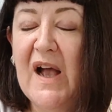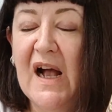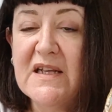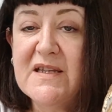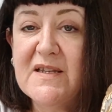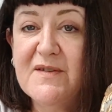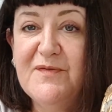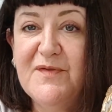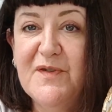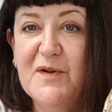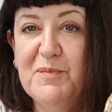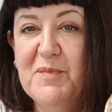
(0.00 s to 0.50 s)
as
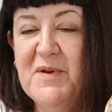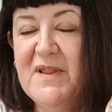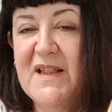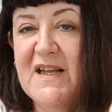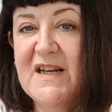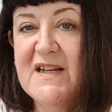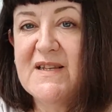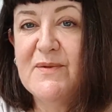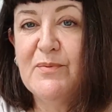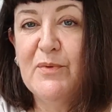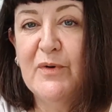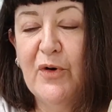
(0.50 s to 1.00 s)
I'm filming
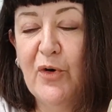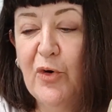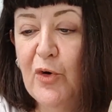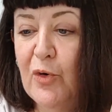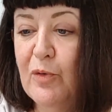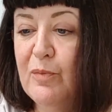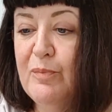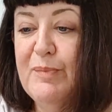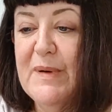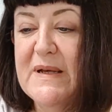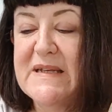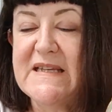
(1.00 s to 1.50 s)
this, we're
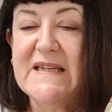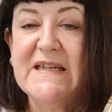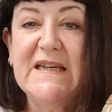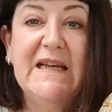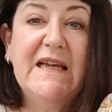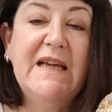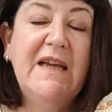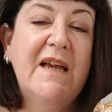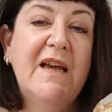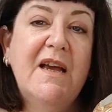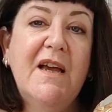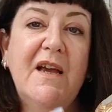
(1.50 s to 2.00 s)
all
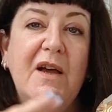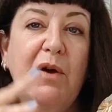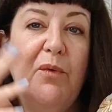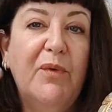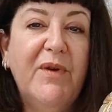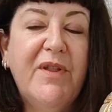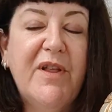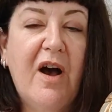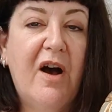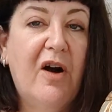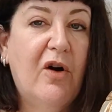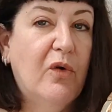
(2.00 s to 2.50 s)
busy
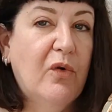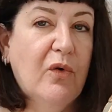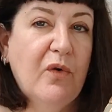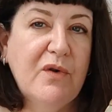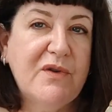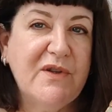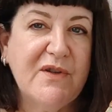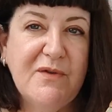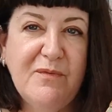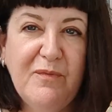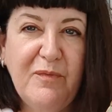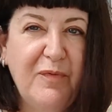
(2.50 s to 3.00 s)
with our
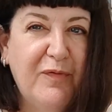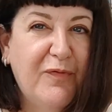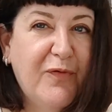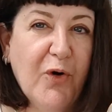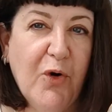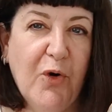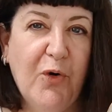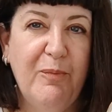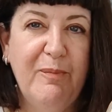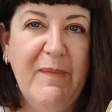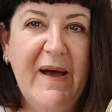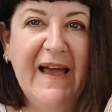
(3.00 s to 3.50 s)
autumn
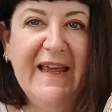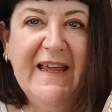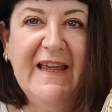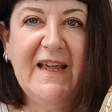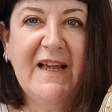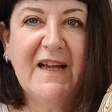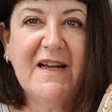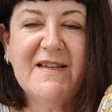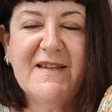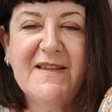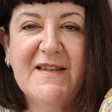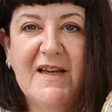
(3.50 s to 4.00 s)
fall
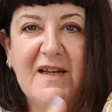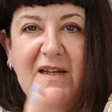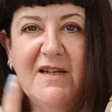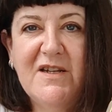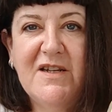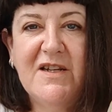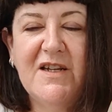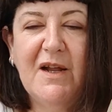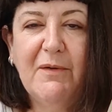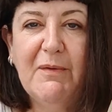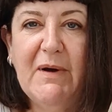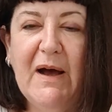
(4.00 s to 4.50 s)
makes. And,
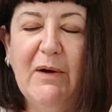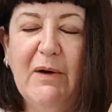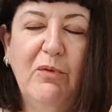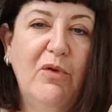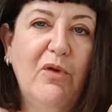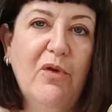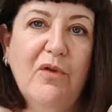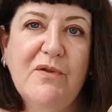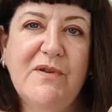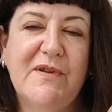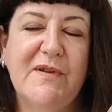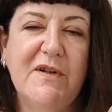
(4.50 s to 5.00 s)
you know, I
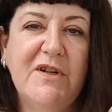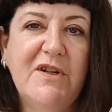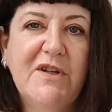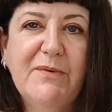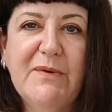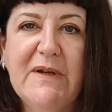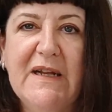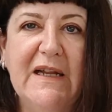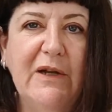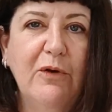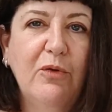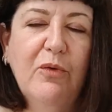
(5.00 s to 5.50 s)
will also do
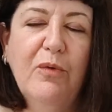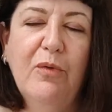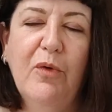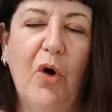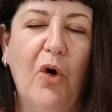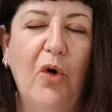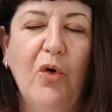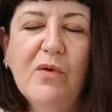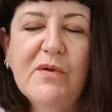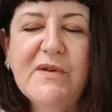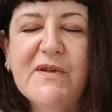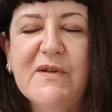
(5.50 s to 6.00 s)
a little
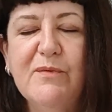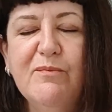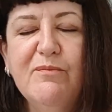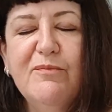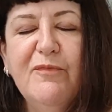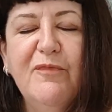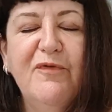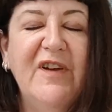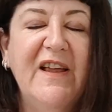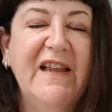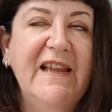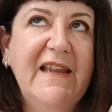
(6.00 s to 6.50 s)

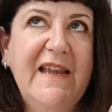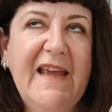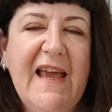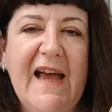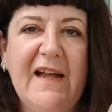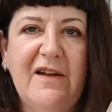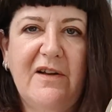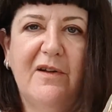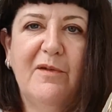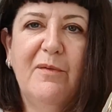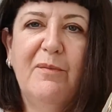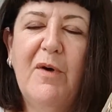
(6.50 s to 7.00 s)
autumn
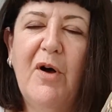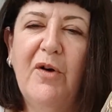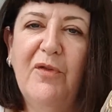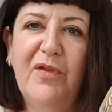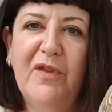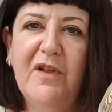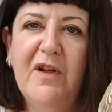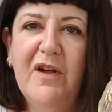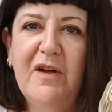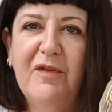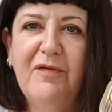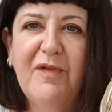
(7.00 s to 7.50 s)
vignette
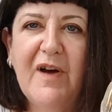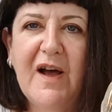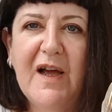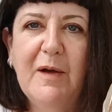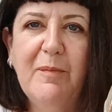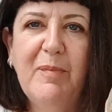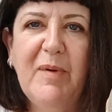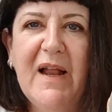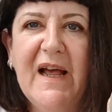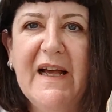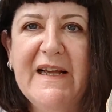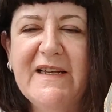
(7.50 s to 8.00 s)
on the
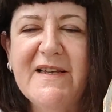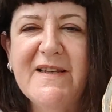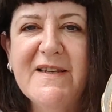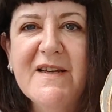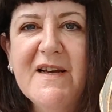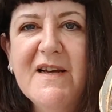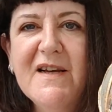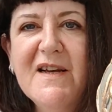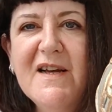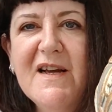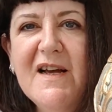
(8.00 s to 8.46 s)
fireplace.